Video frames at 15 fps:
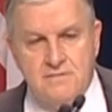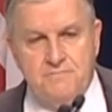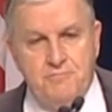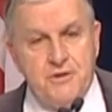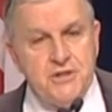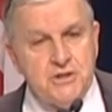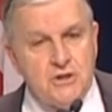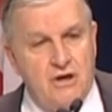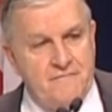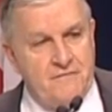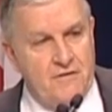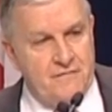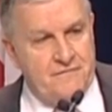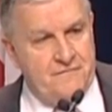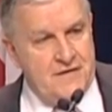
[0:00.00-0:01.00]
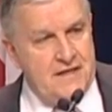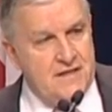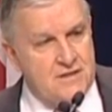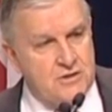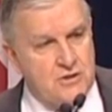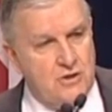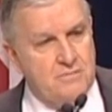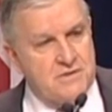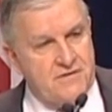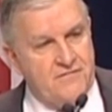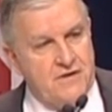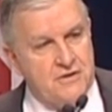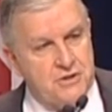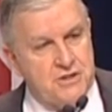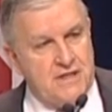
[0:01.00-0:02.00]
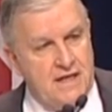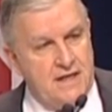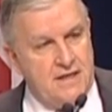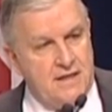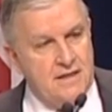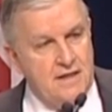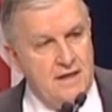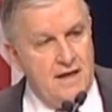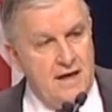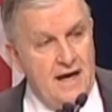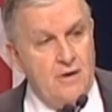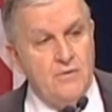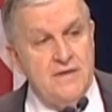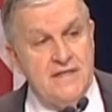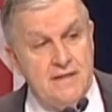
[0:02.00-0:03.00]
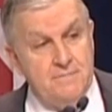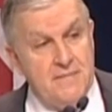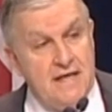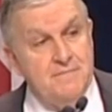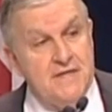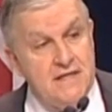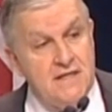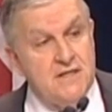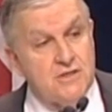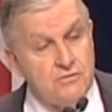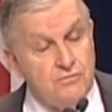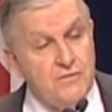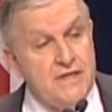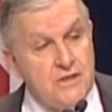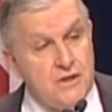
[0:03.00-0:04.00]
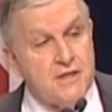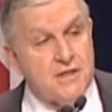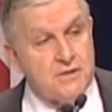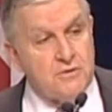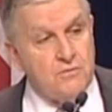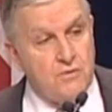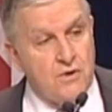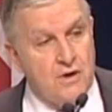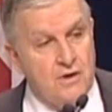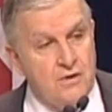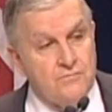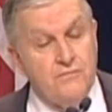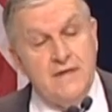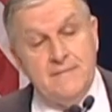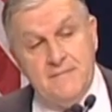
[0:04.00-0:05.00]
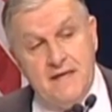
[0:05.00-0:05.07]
put us off our feet in terms of understanding how we maybe need to relook at the world,